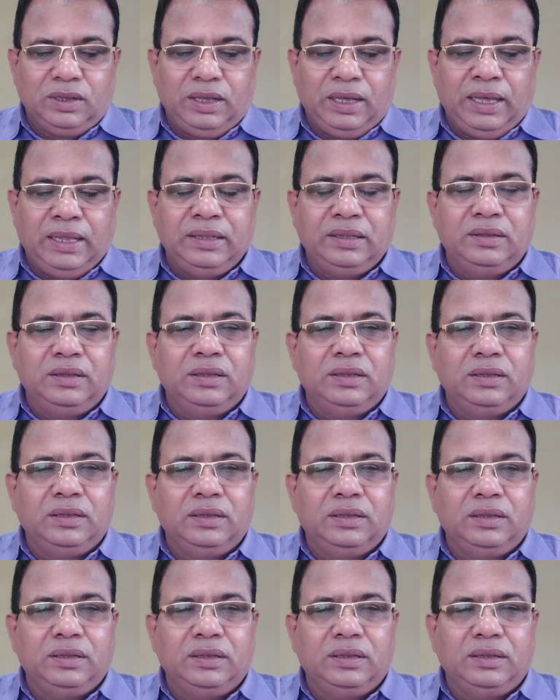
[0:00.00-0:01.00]
And
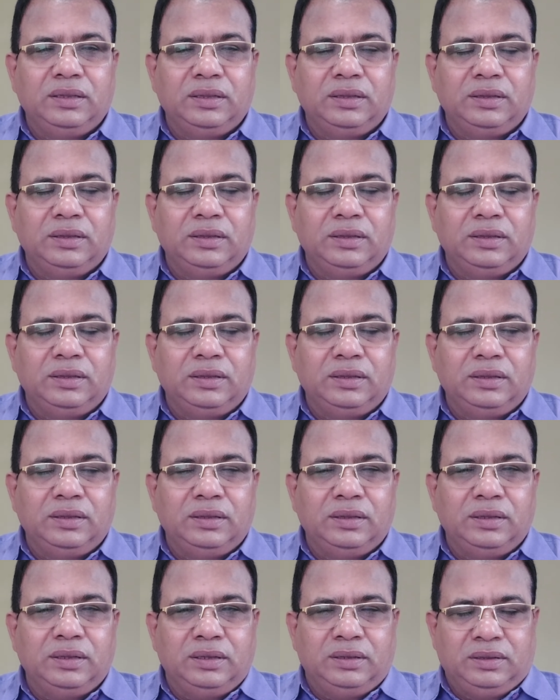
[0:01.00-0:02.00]

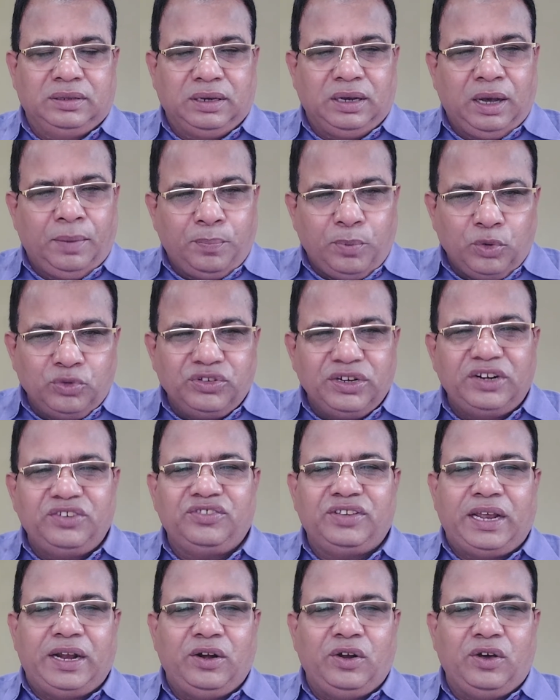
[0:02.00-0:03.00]
the opposite
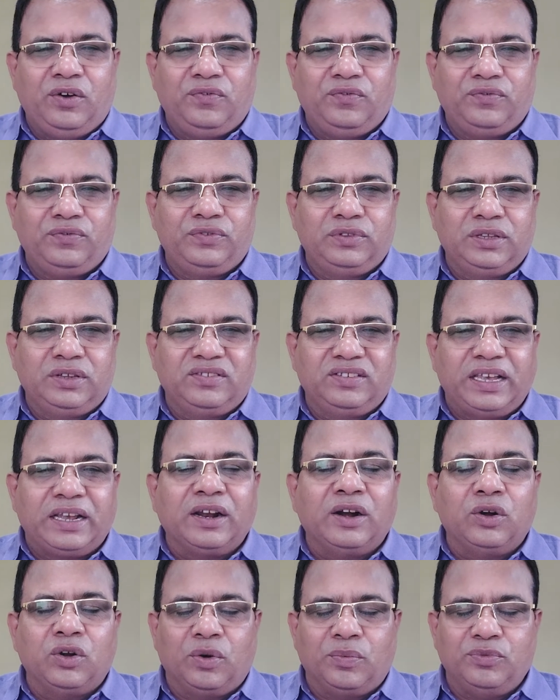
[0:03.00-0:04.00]
side of the
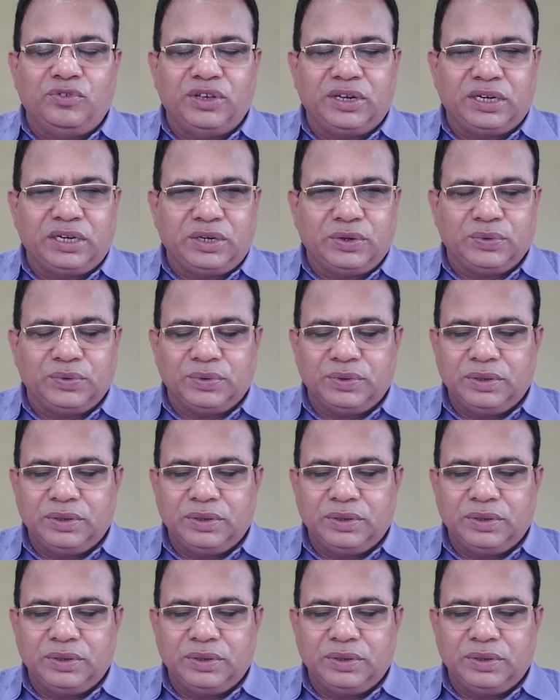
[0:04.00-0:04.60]
second objective.